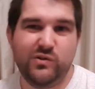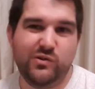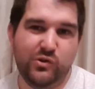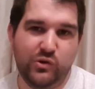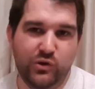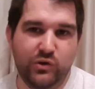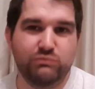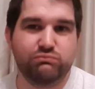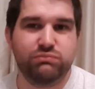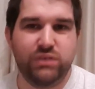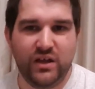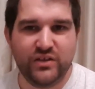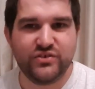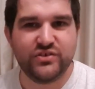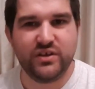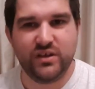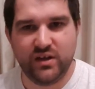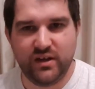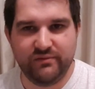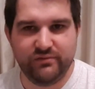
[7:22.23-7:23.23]
or
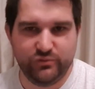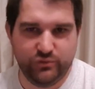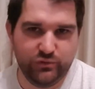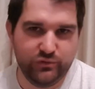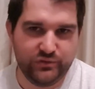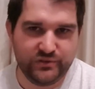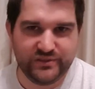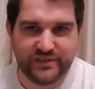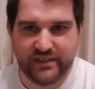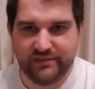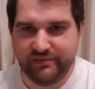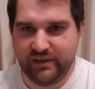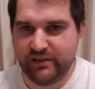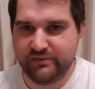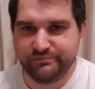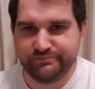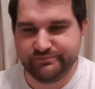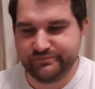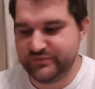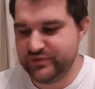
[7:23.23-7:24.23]
punching another orc's teeth
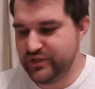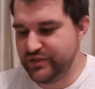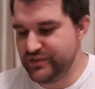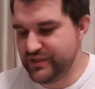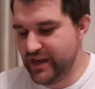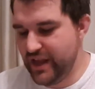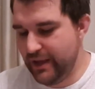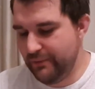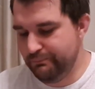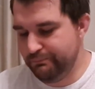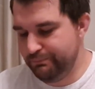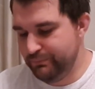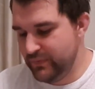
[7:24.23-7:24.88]
out and using that.